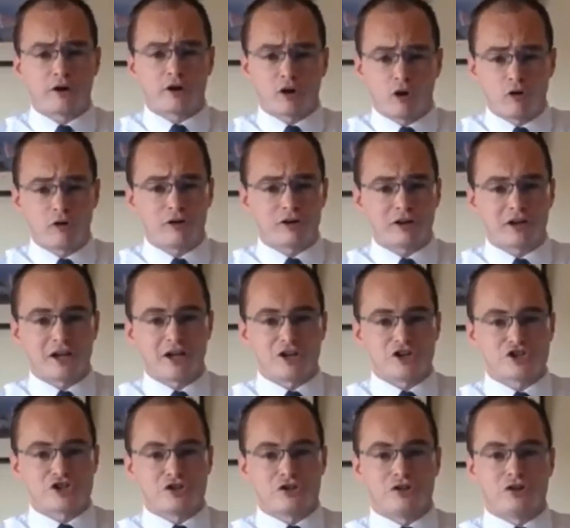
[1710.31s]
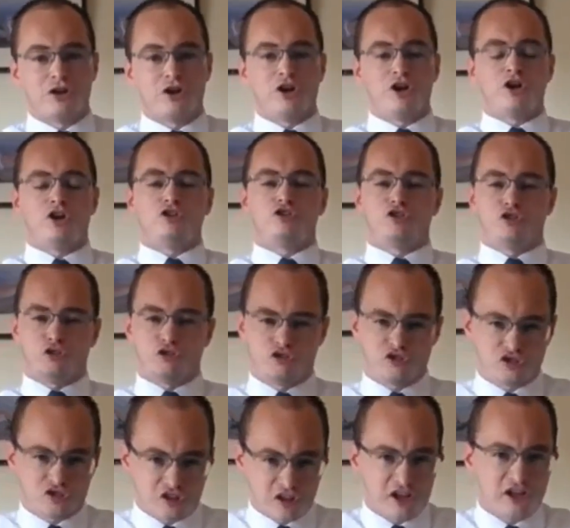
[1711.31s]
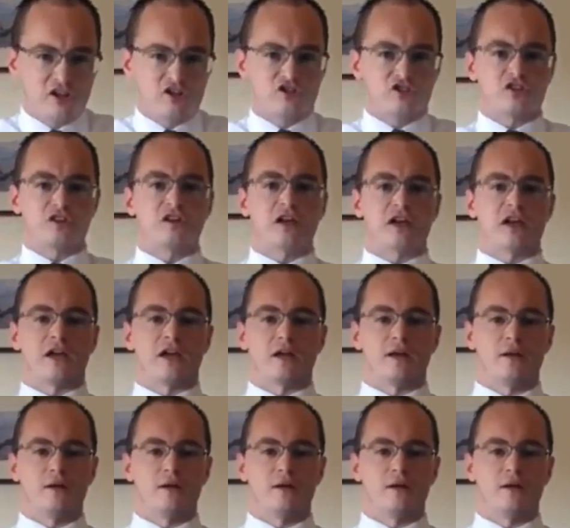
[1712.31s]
congregation, to seize the day